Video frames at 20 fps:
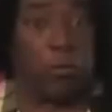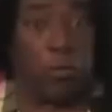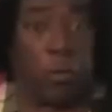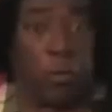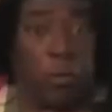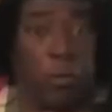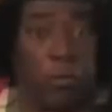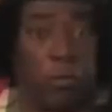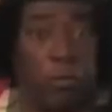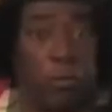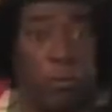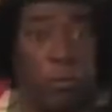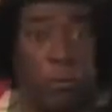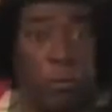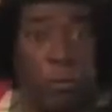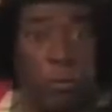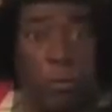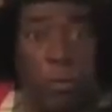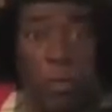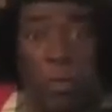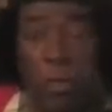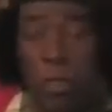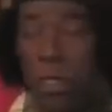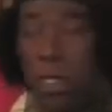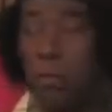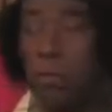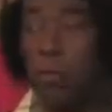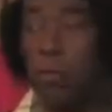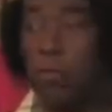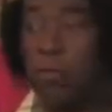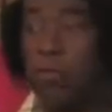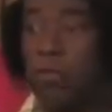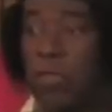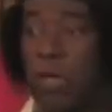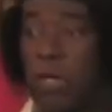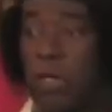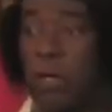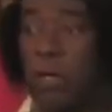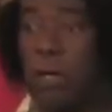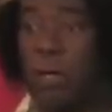Services. It was
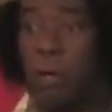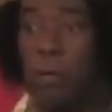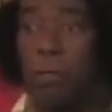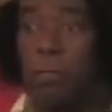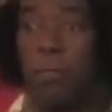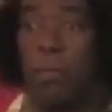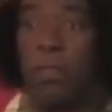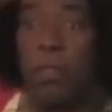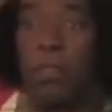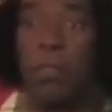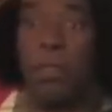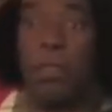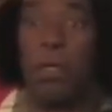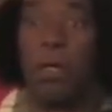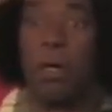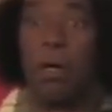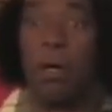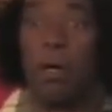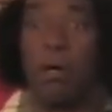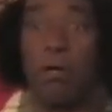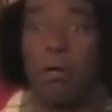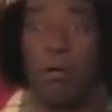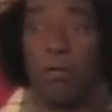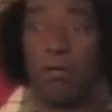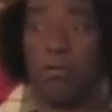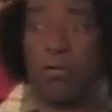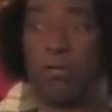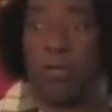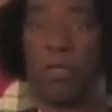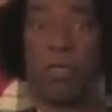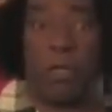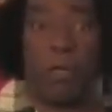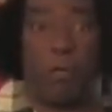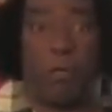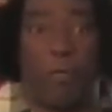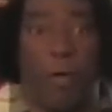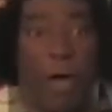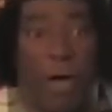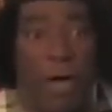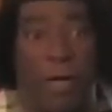set up, uh,
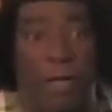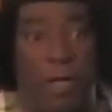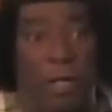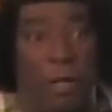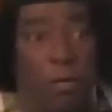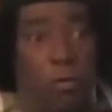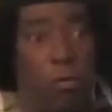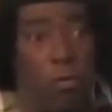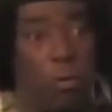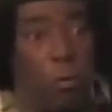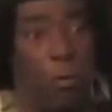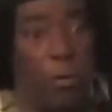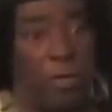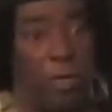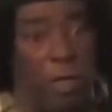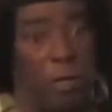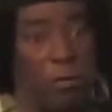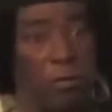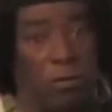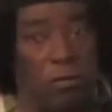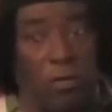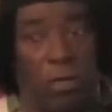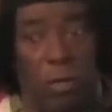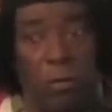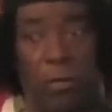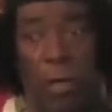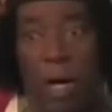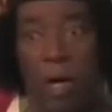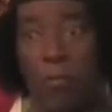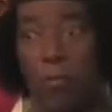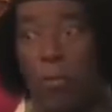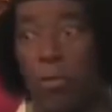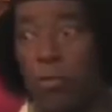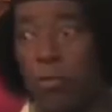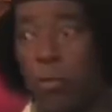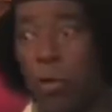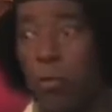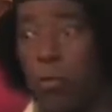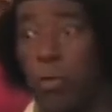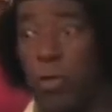solidified in a corporate entity by
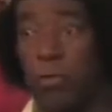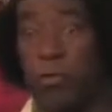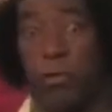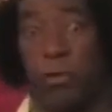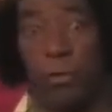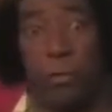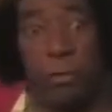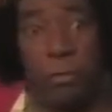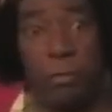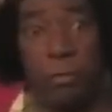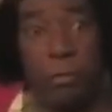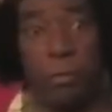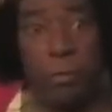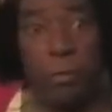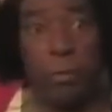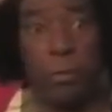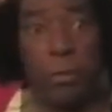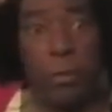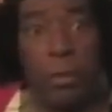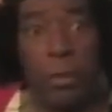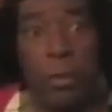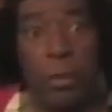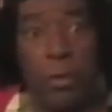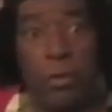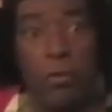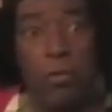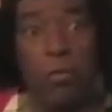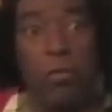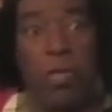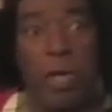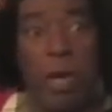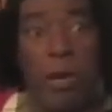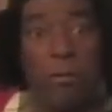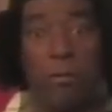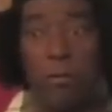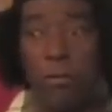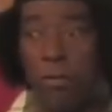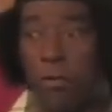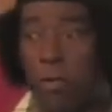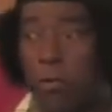Woodrow Wilson to
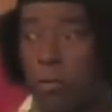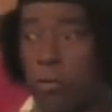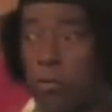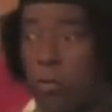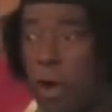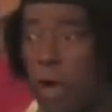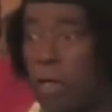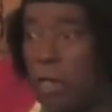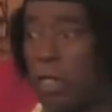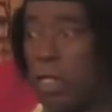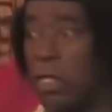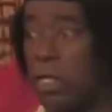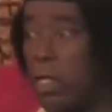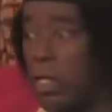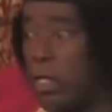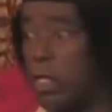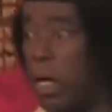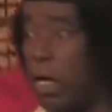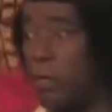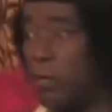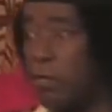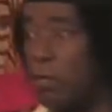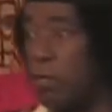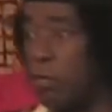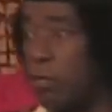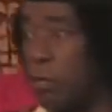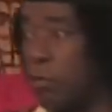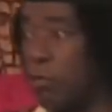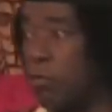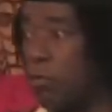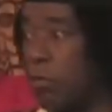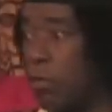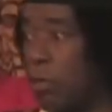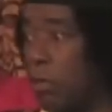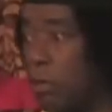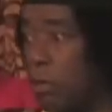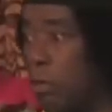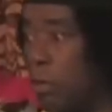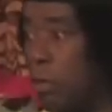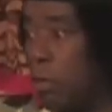counter Noble Drew Ali in
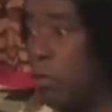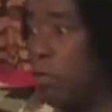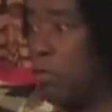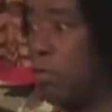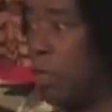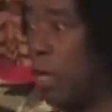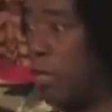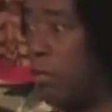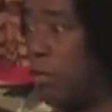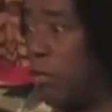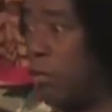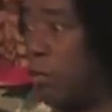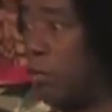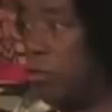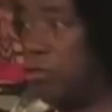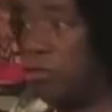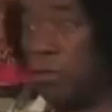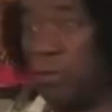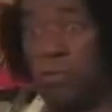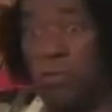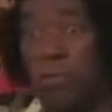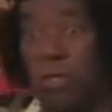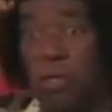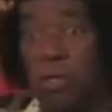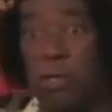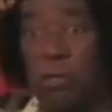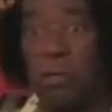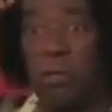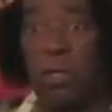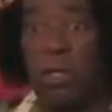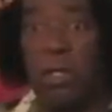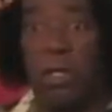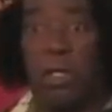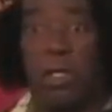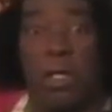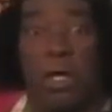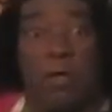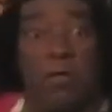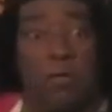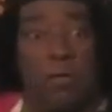1913 to 1916,
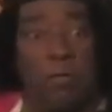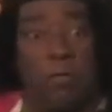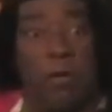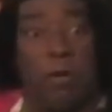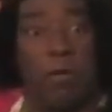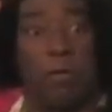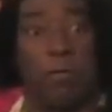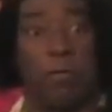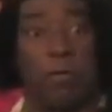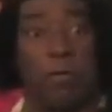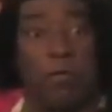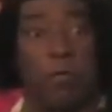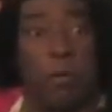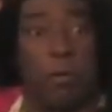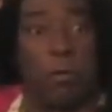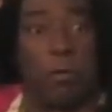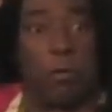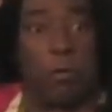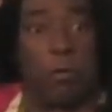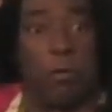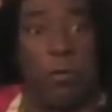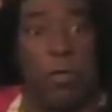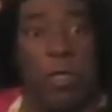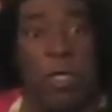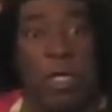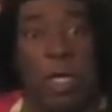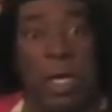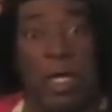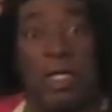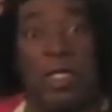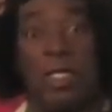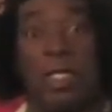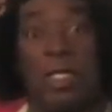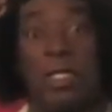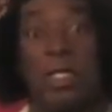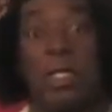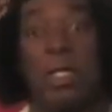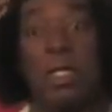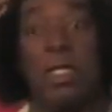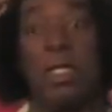and as the Federal Reserve and
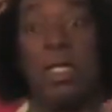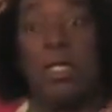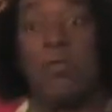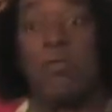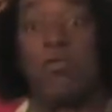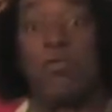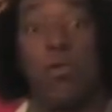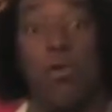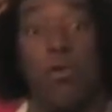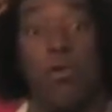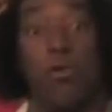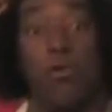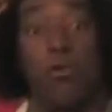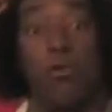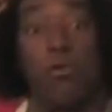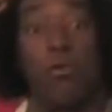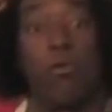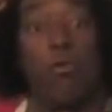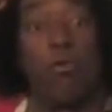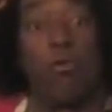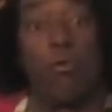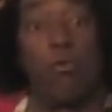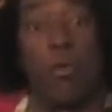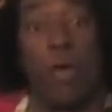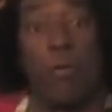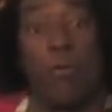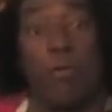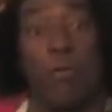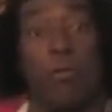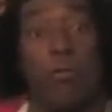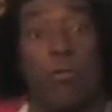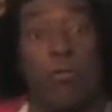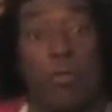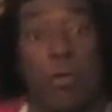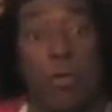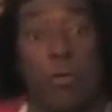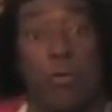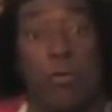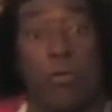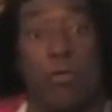the Internal Revenue
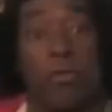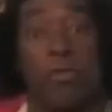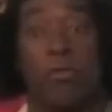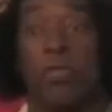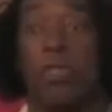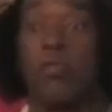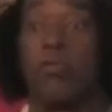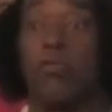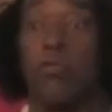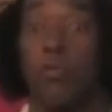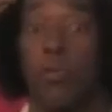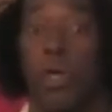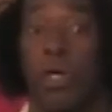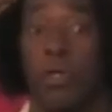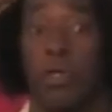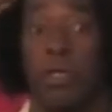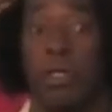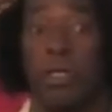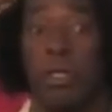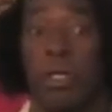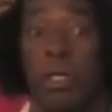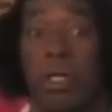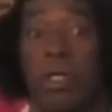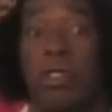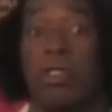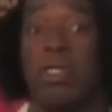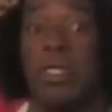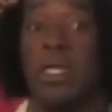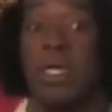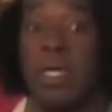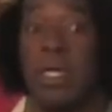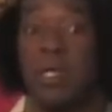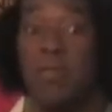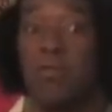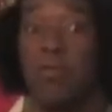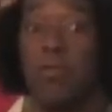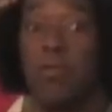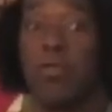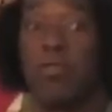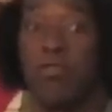Services is really the
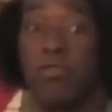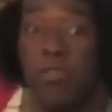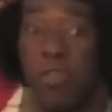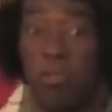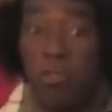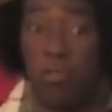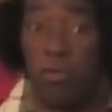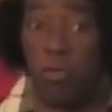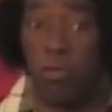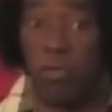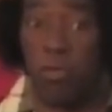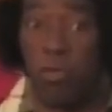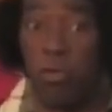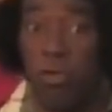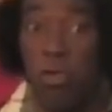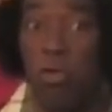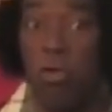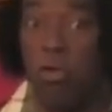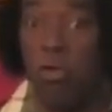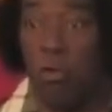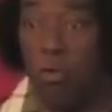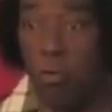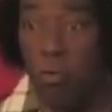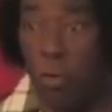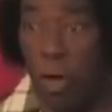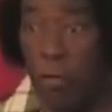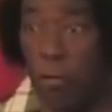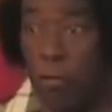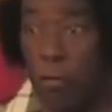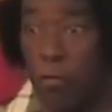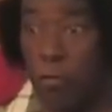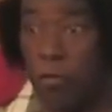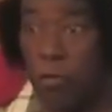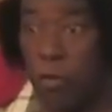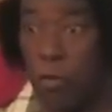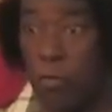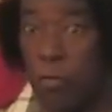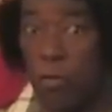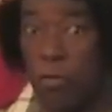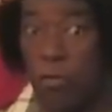Inquisition Revenue
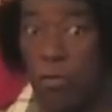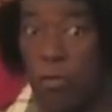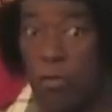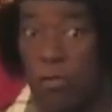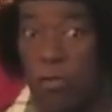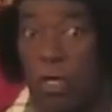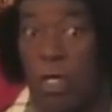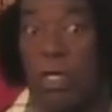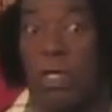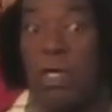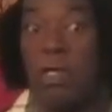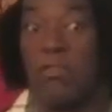Services.